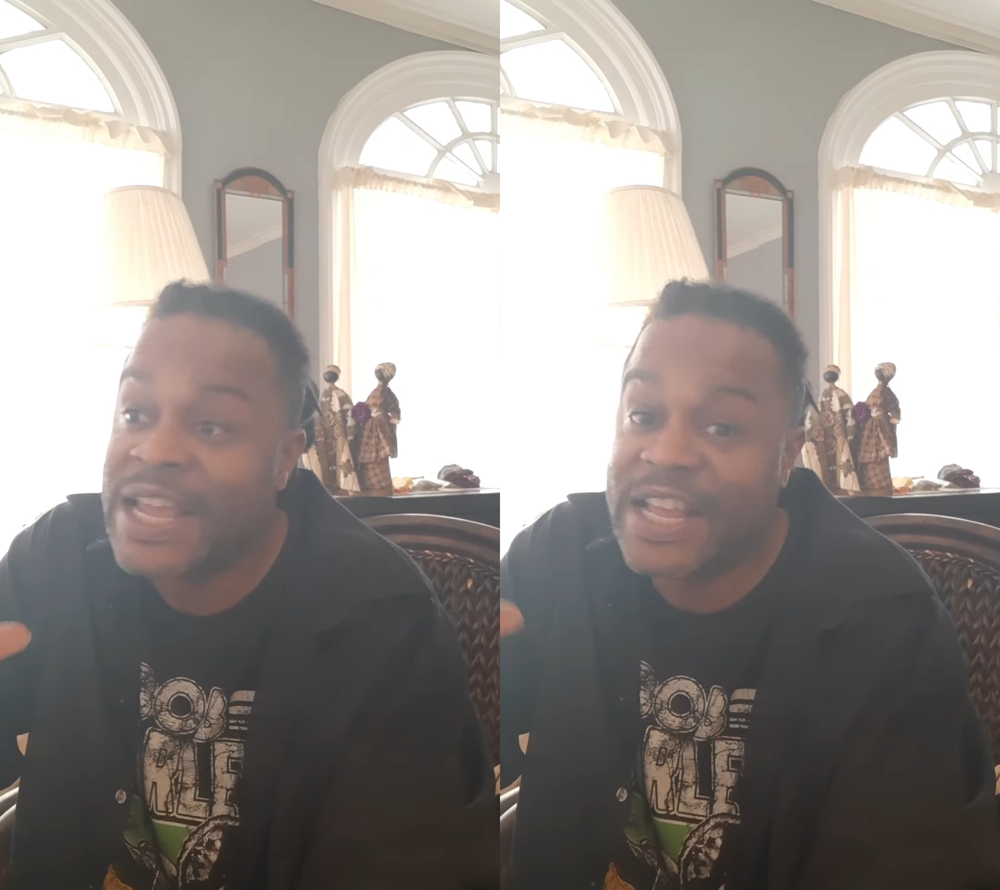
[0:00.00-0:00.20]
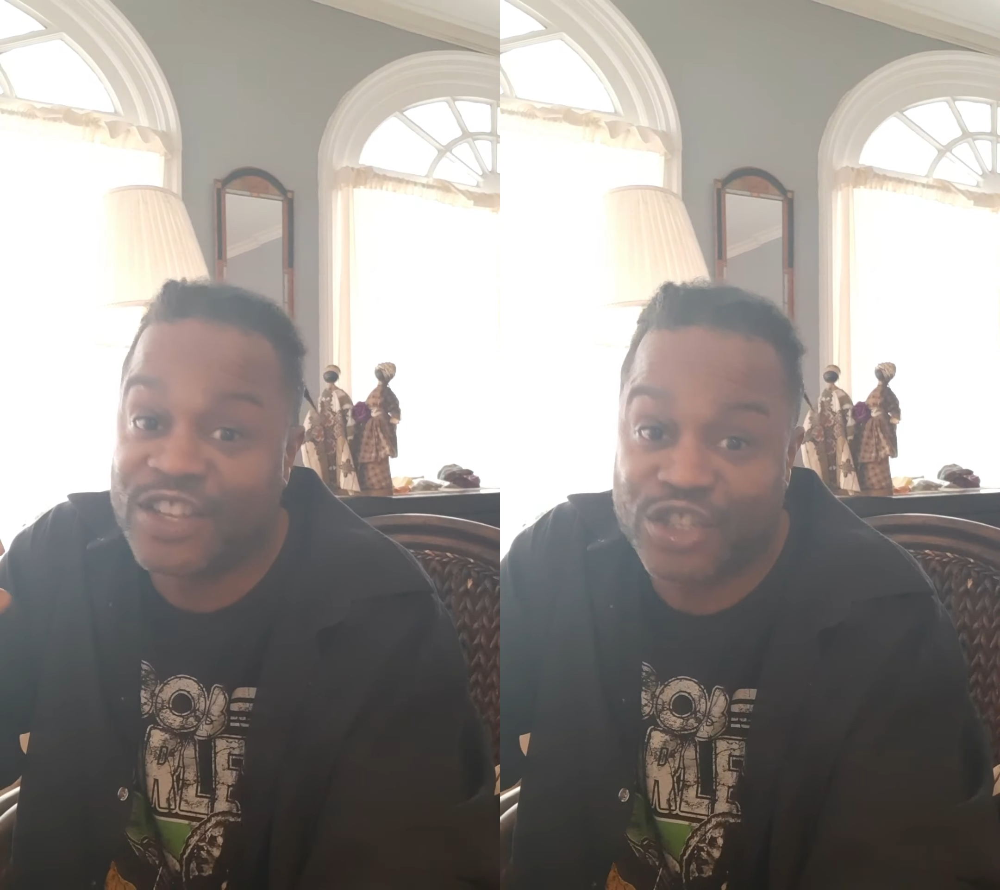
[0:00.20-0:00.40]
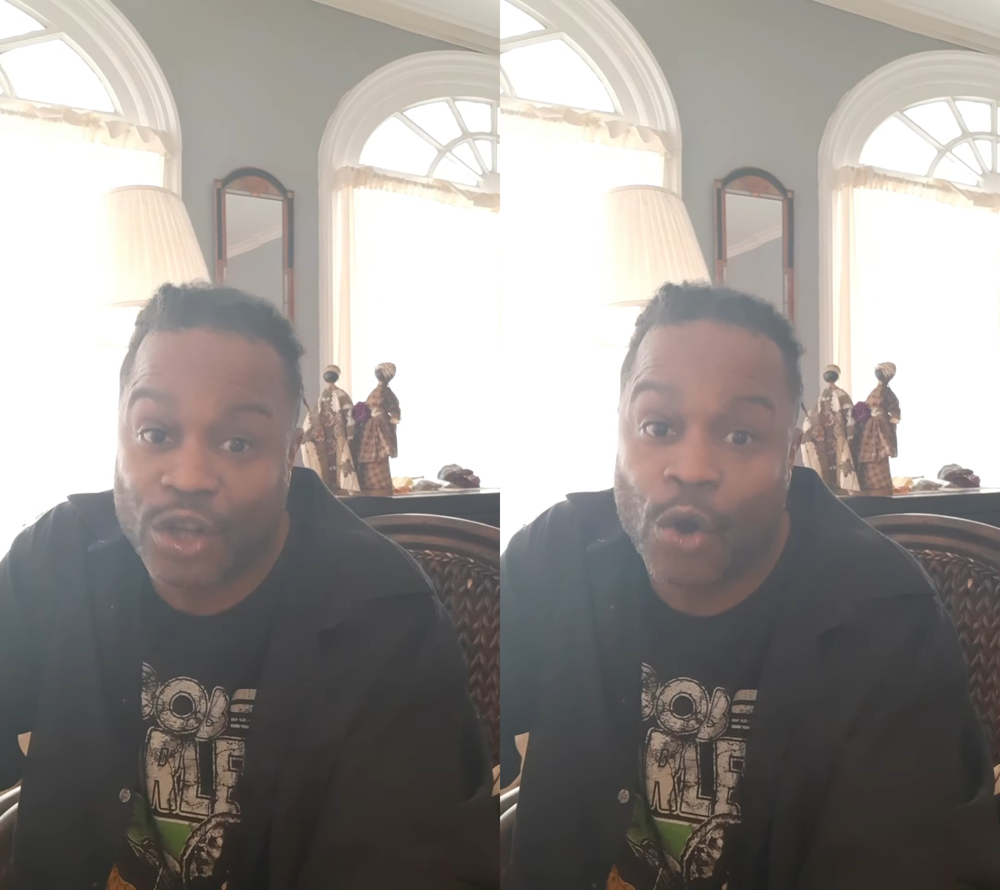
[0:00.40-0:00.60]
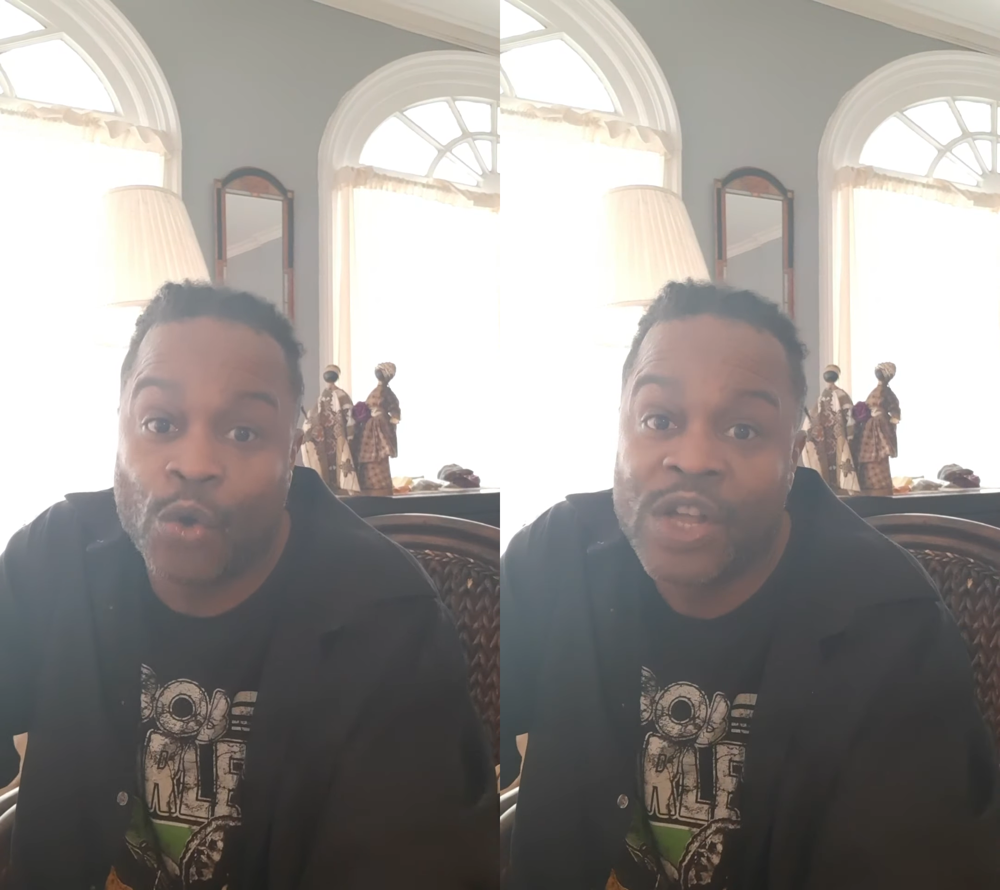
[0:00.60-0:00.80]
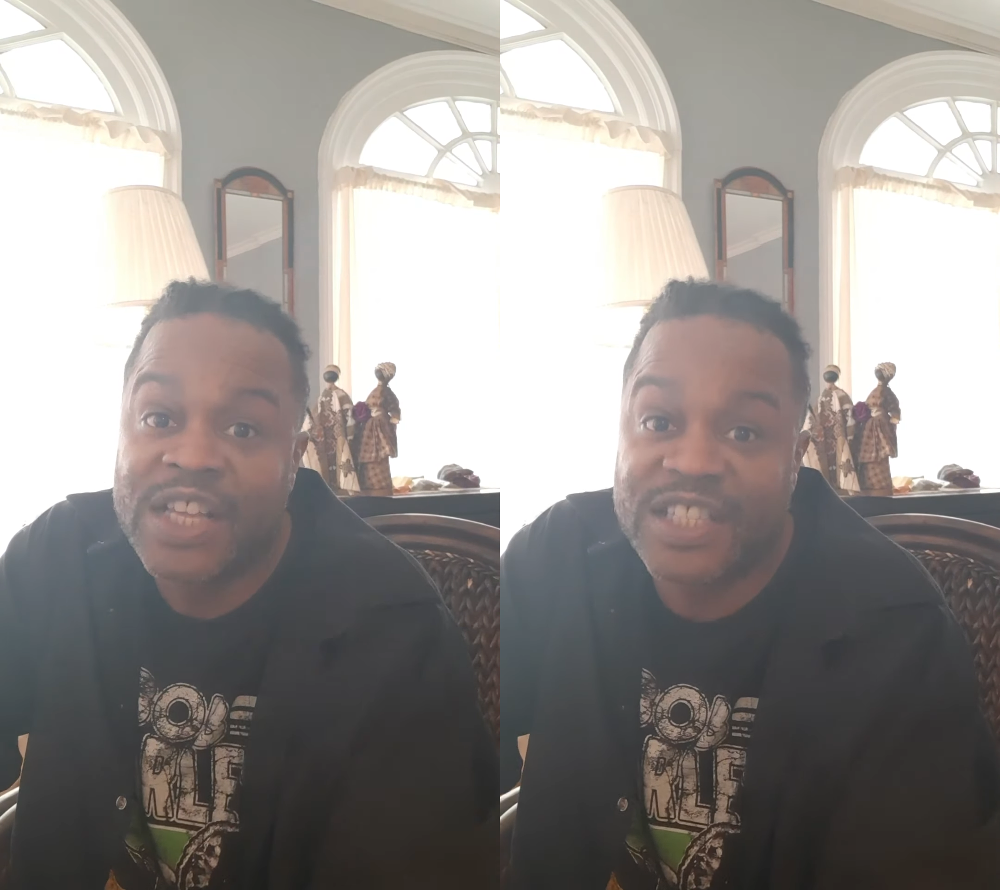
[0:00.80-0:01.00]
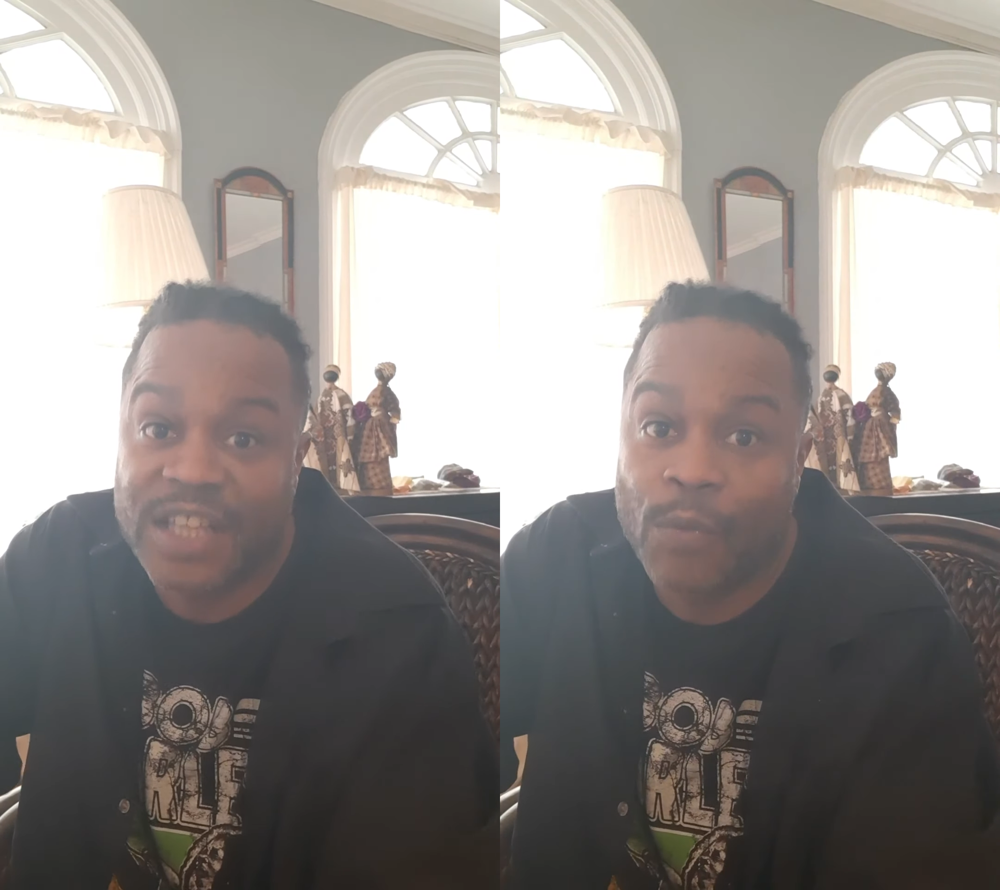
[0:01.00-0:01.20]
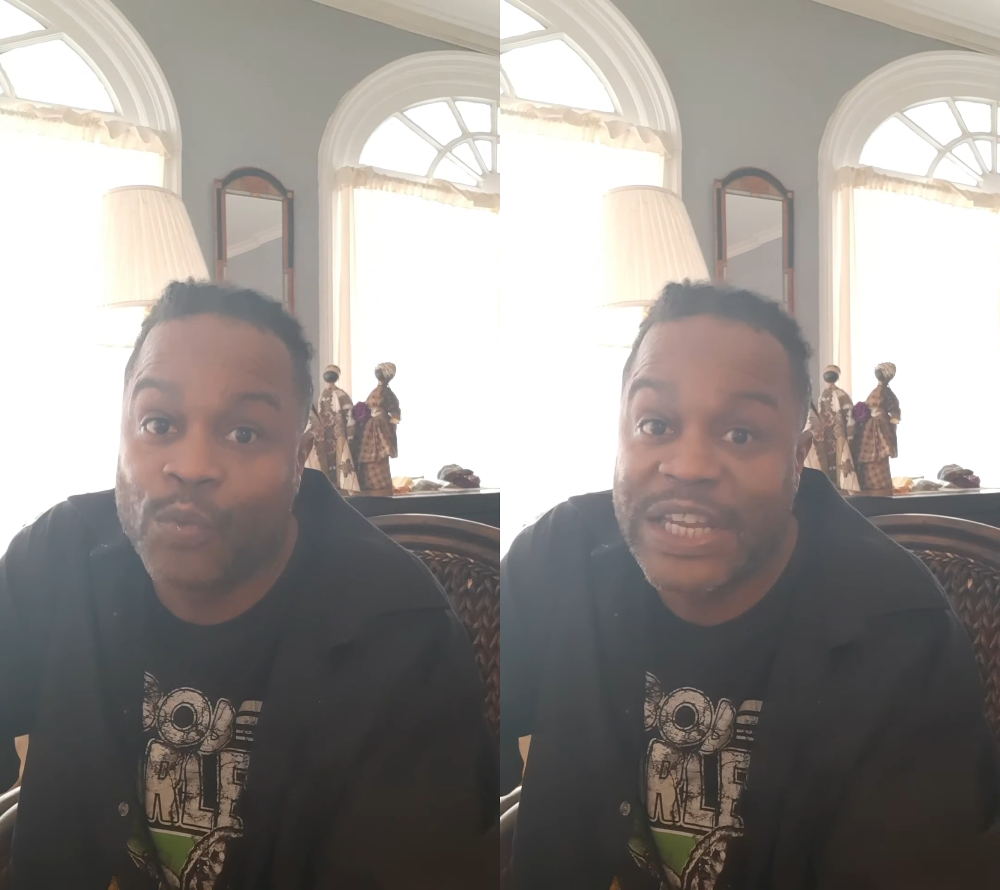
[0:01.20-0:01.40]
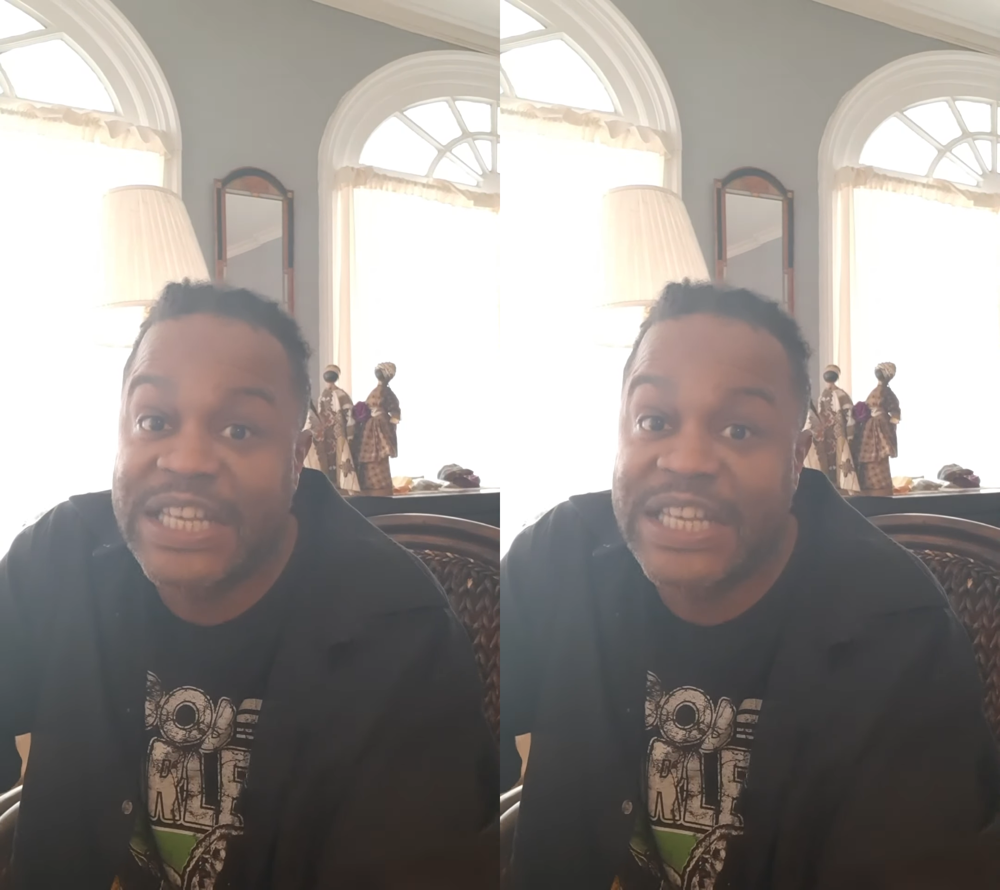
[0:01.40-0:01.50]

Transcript: And so we